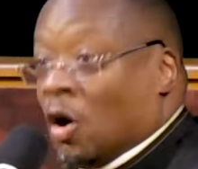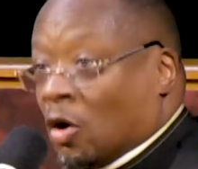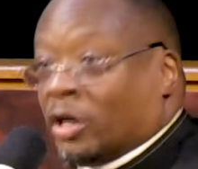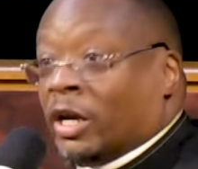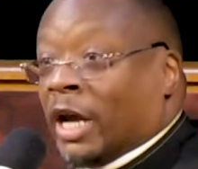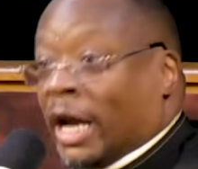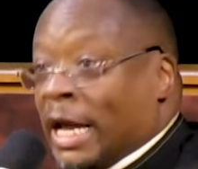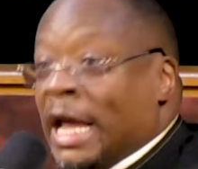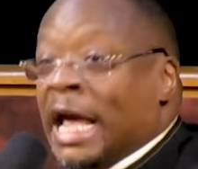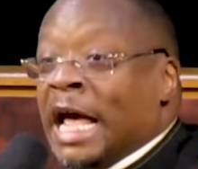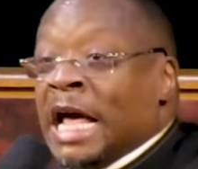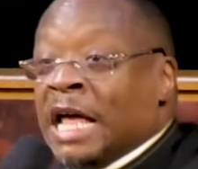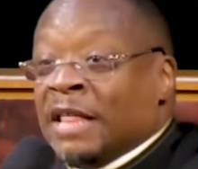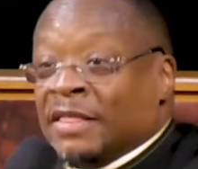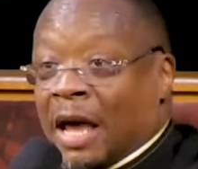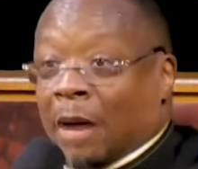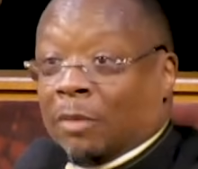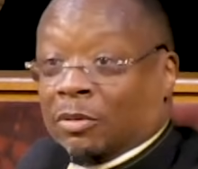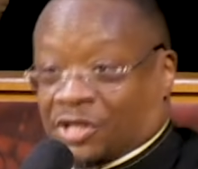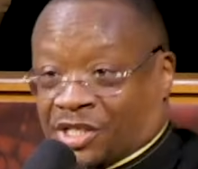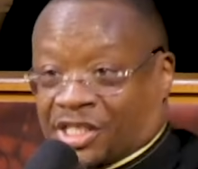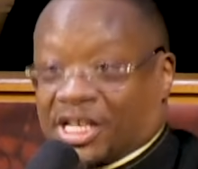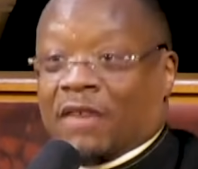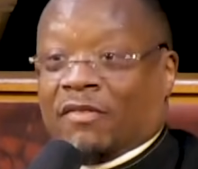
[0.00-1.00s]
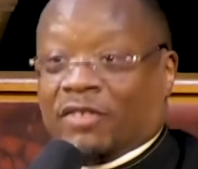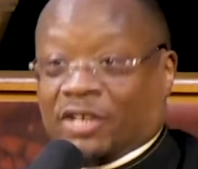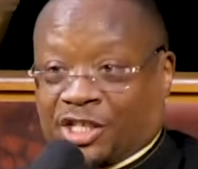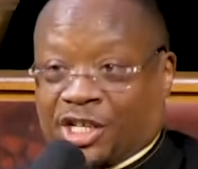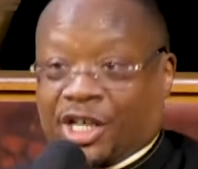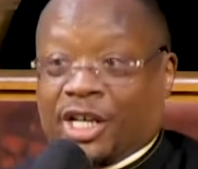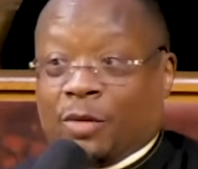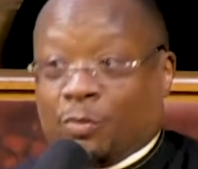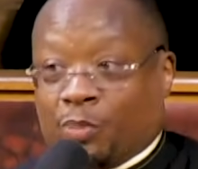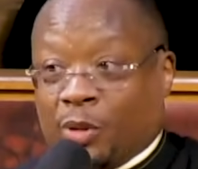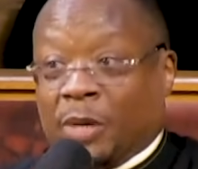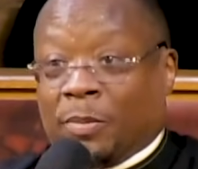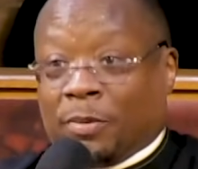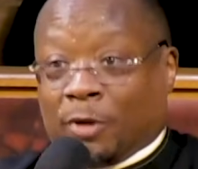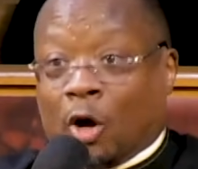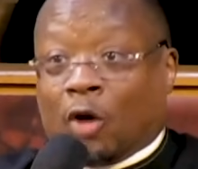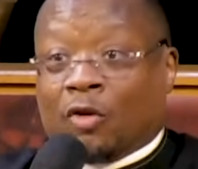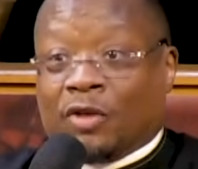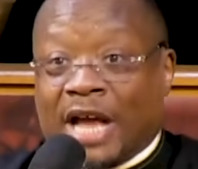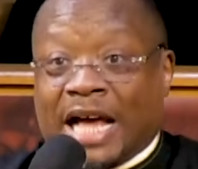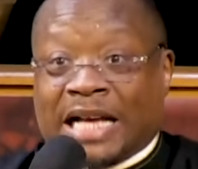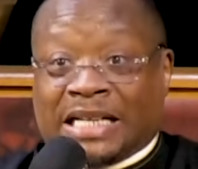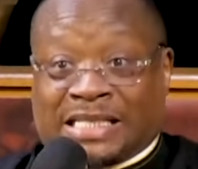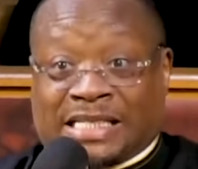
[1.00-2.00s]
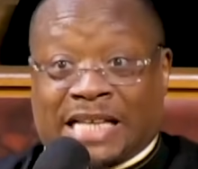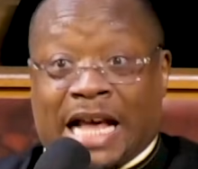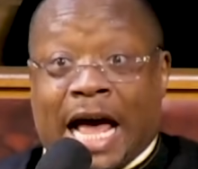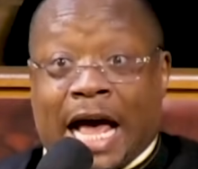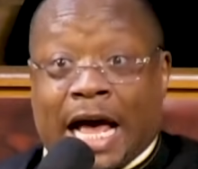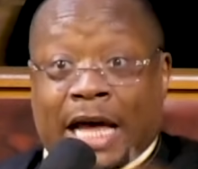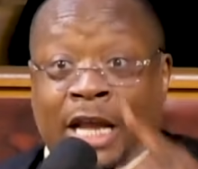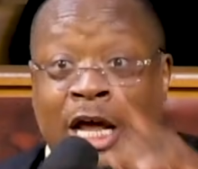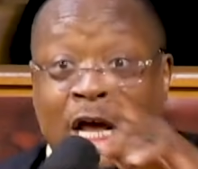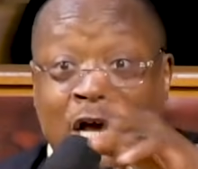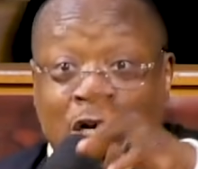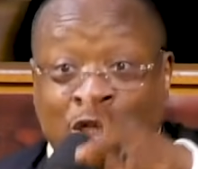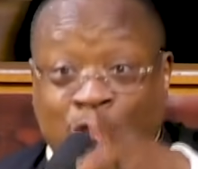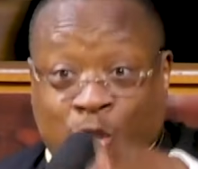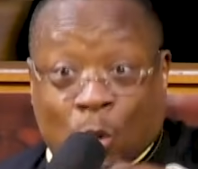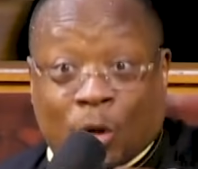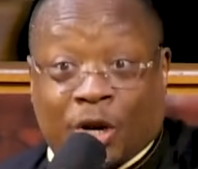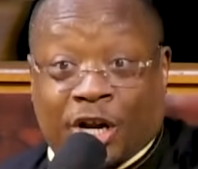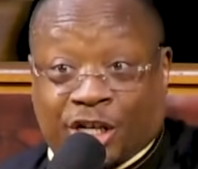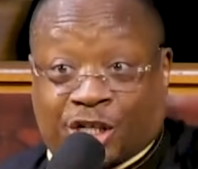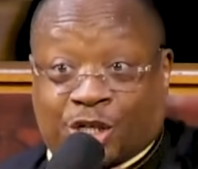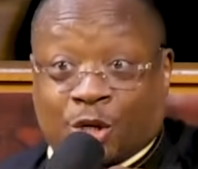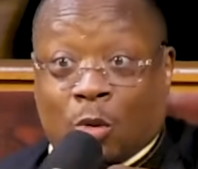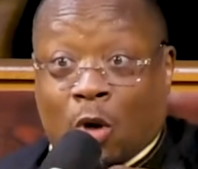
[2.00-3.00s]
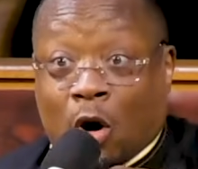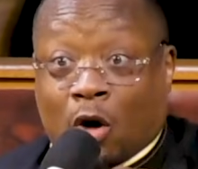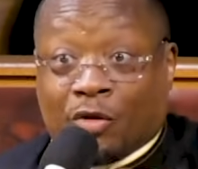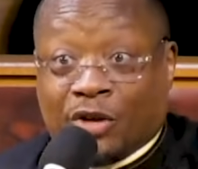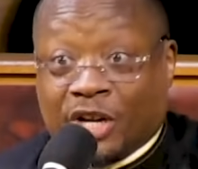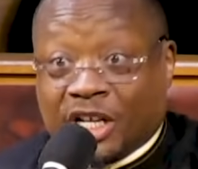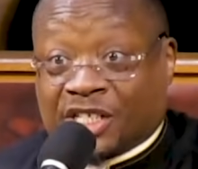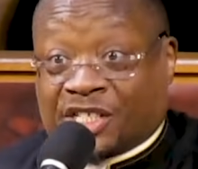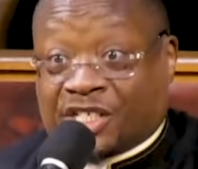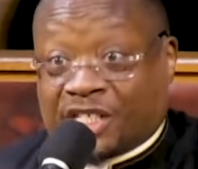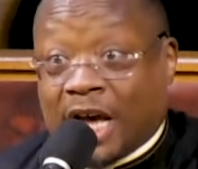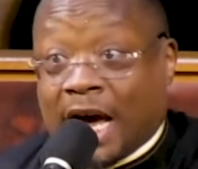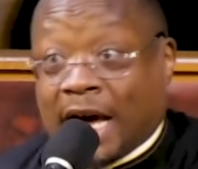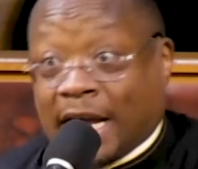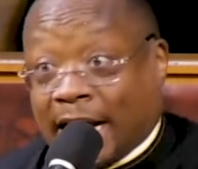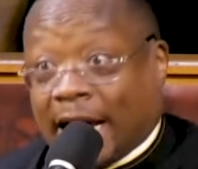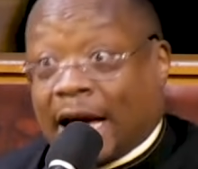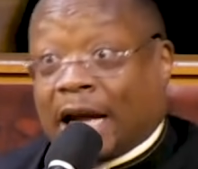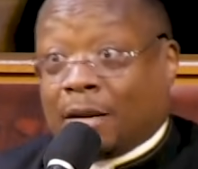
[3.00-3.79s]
Okay, that was 17 people on that side, 22 on this side.